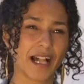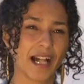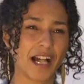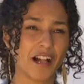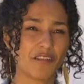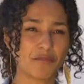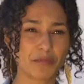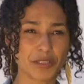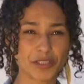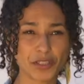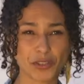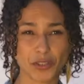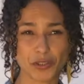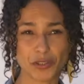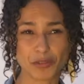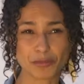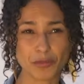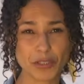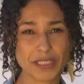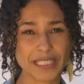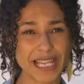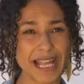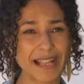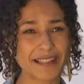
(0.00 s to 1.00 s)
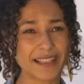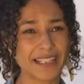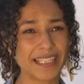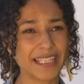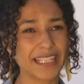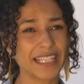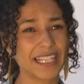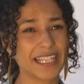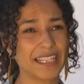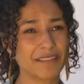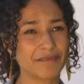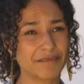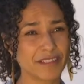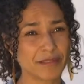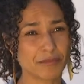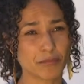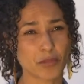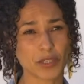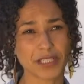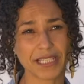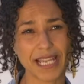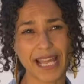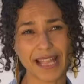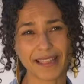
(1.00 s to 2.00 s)
of maternal mortality, infant
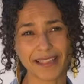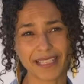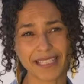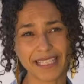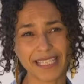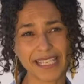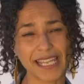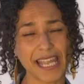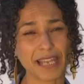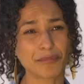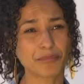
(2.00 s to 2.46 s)
mortality,